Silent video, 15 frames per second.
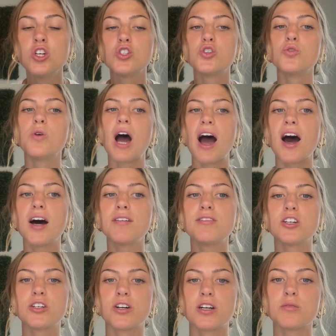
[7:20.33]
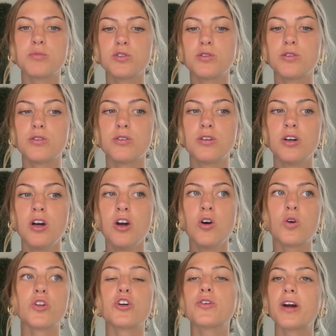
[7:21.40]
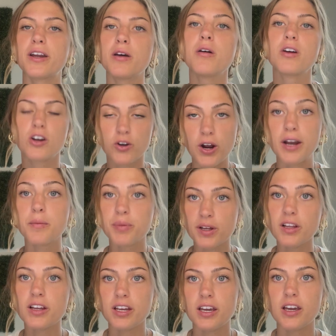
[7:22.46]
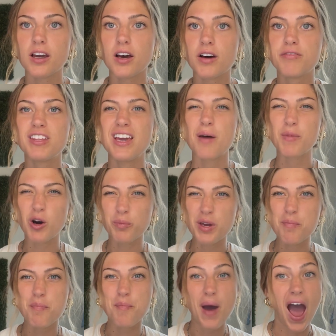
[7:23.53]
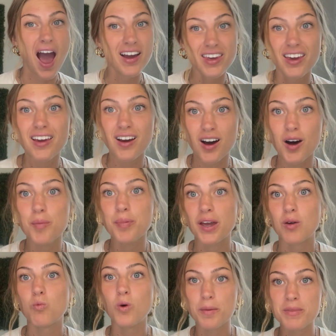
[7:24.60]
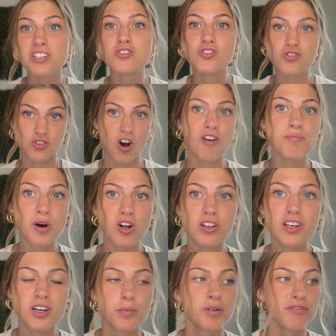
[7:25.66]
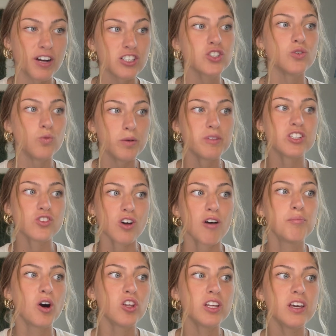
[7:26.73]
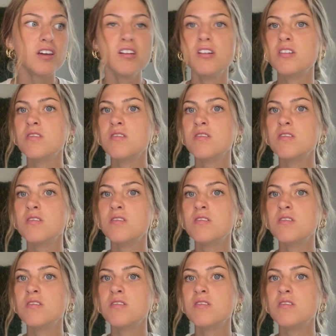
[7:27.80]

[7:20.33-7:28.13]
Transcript: To have a credible, or the credibility of the MLB backing up a women's softball league, a professional women's softball league,